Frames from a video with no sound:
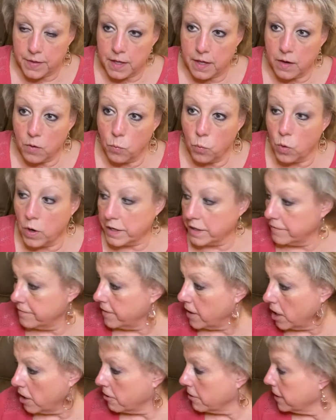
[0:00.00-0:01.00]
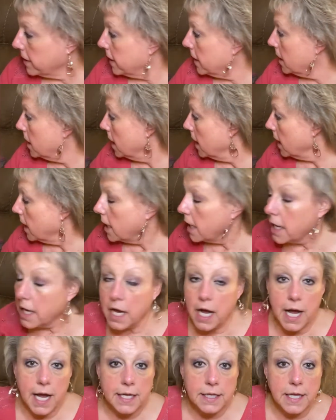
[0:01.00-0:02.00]
one of our
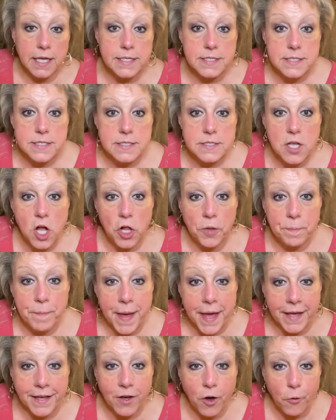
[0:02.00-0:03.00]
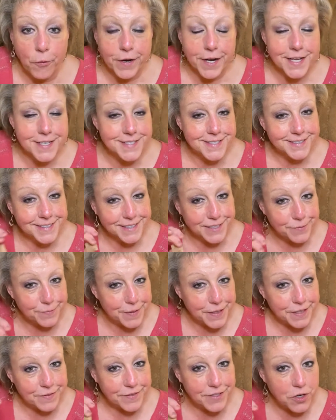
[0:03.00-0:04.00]
highlights. It's called Mango. It has a little
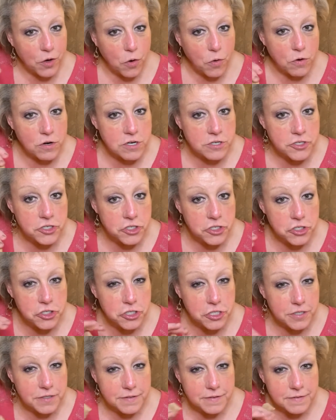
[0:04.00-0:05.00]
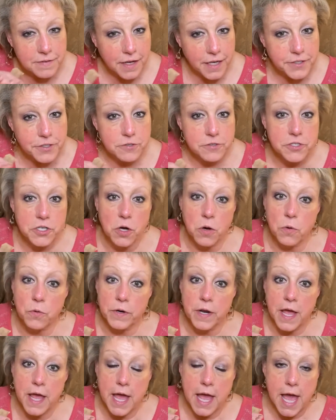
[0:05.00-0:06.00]
bit of an orange undertone,
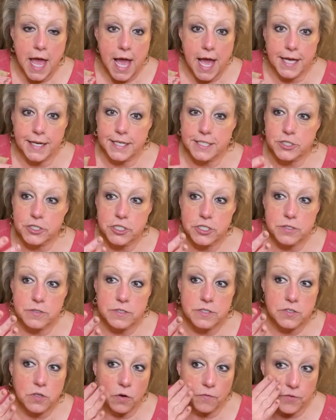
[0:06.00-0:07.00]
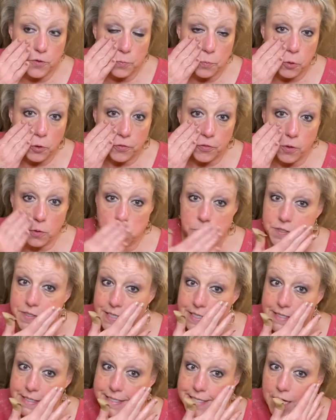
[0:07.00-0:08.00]
and so if you put those
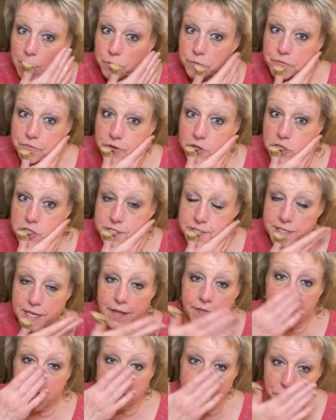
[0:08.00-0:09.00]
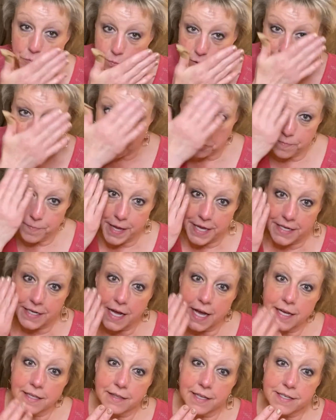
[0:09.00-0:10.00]
things down first and then you put your main
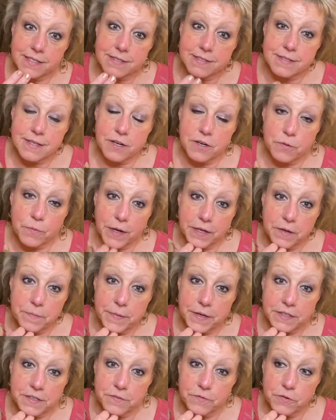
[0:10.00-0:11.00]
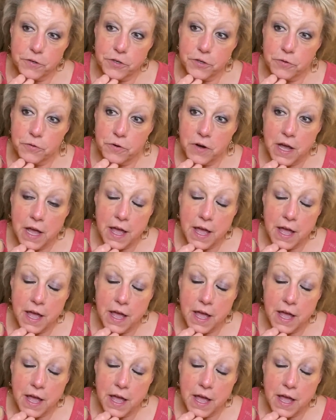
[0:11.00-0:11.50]
highlights that are recommended for you